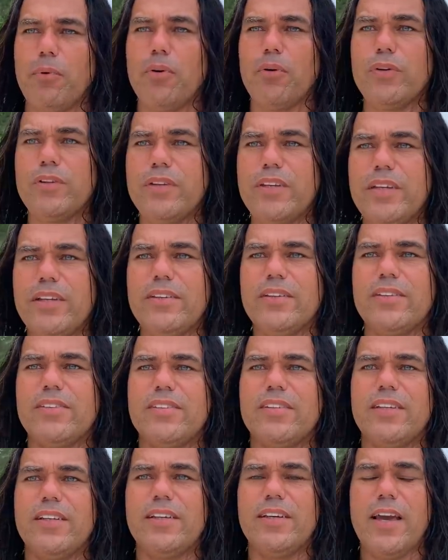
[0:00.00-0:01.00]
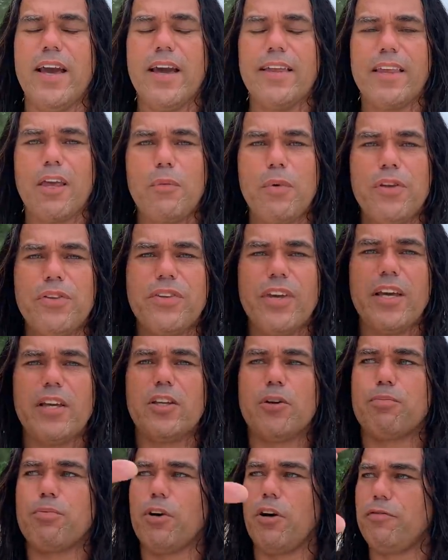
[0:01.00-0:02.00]
You need to see that we take
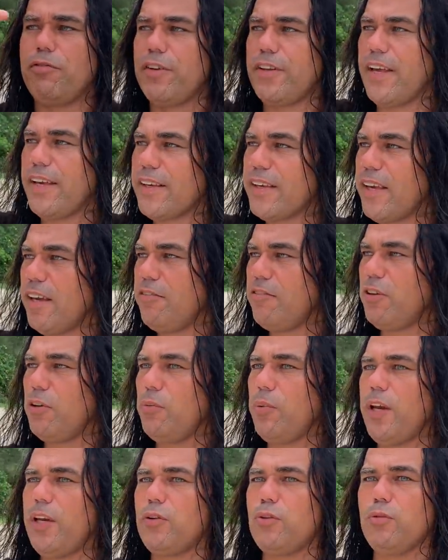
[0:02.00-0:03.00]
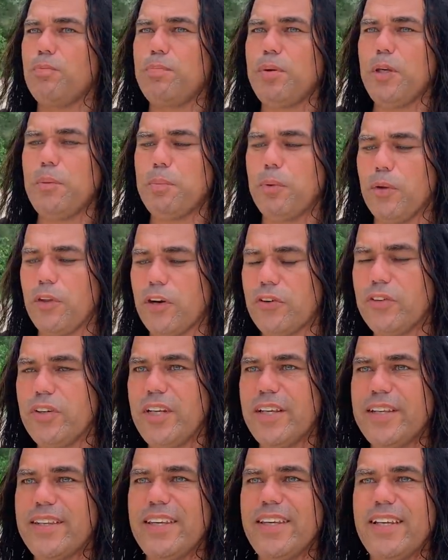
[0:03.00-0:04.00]
the profit and give it away to people that
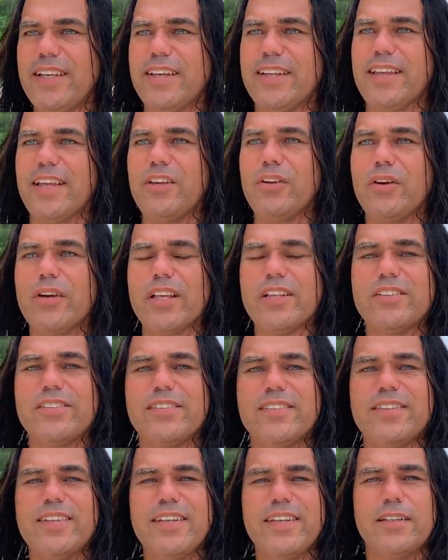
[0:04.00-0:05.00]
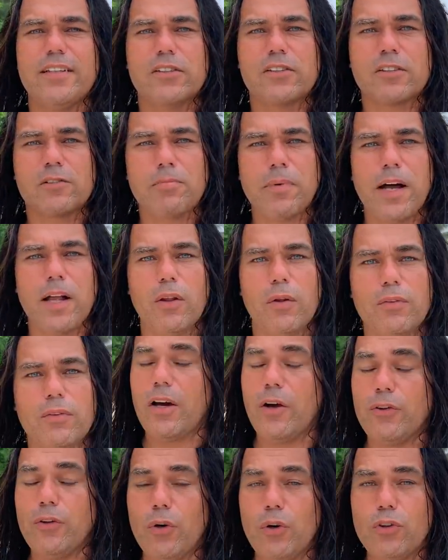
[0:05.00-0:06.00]
really need it. And you can see the smile on,
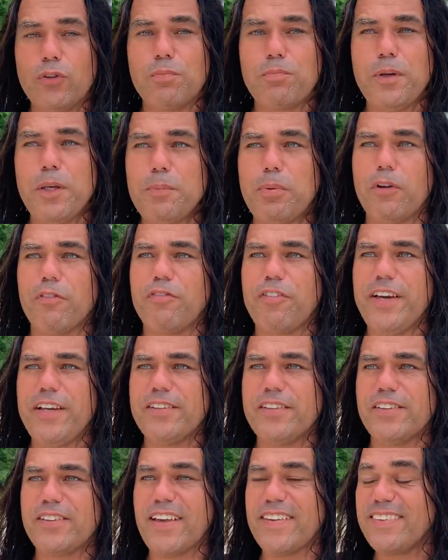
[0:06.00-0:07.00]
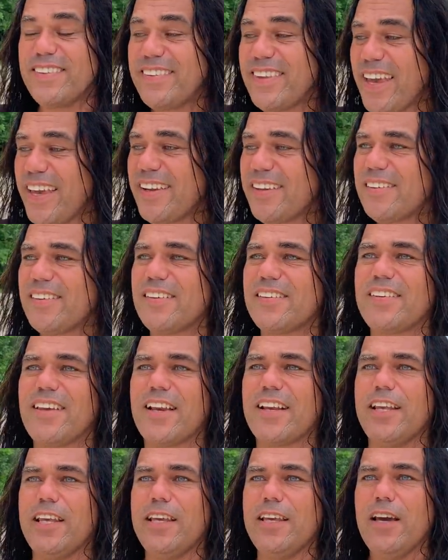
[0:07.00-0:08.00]
on those people's faces. And that is
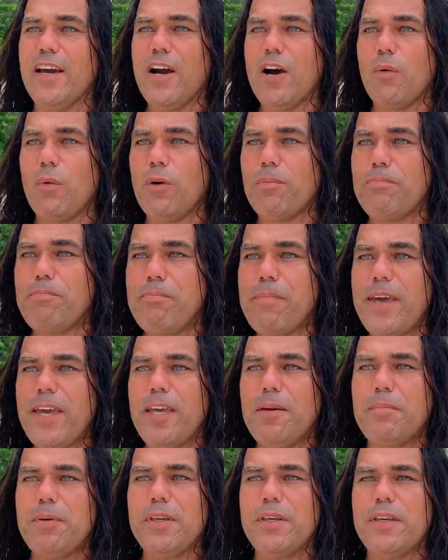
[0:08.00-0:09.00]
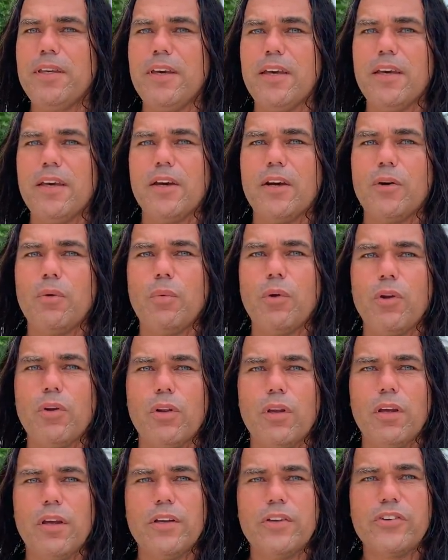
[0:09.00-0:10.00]
exactly what maybe
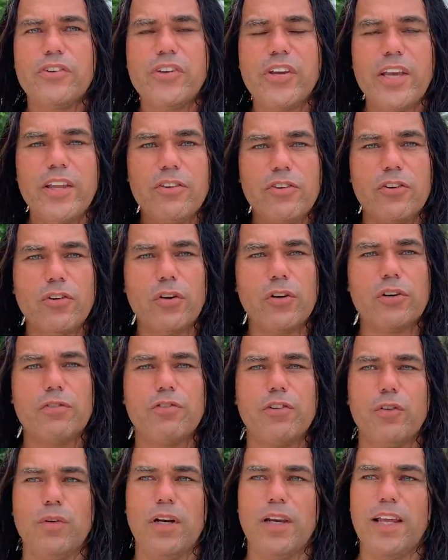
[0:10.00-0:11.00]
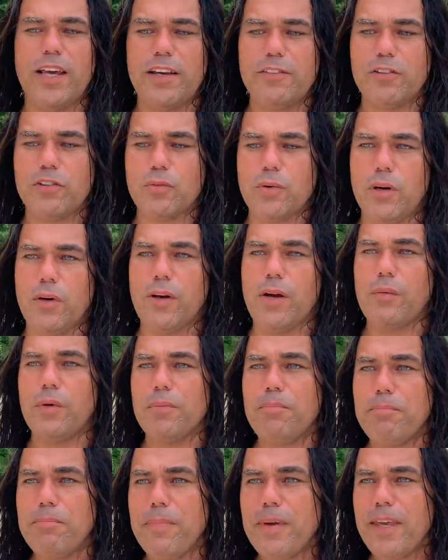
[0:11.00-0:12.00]
will change your view on life as well and
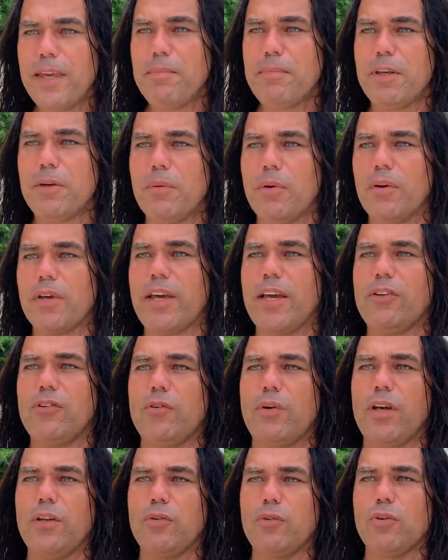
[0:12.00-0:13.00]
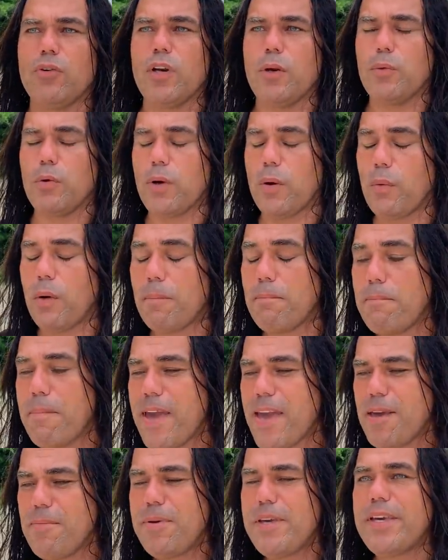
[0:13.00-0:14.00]
what maybe will get you into crypto and what
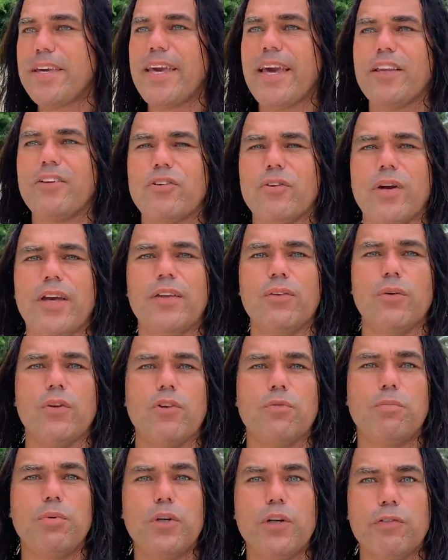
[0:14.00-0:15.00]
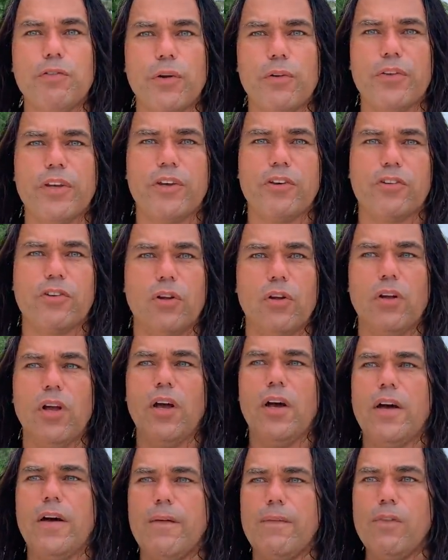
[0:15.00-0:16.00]
maybe get you into this beautiful digital
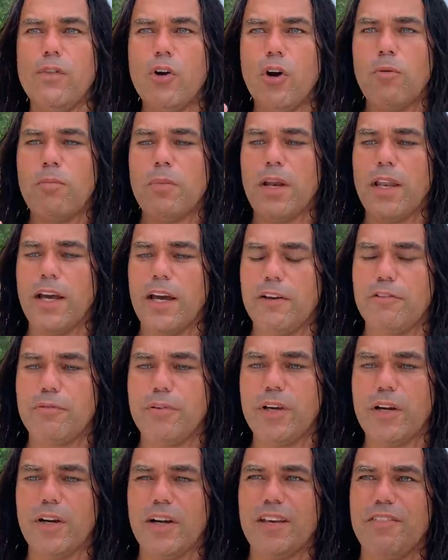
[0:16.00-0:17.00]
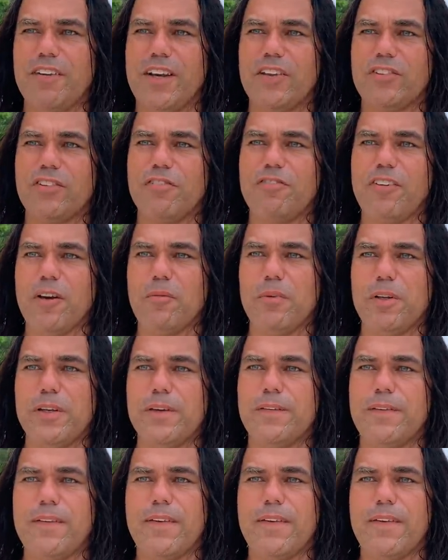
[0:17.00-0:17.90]
nomad life we are living as a family.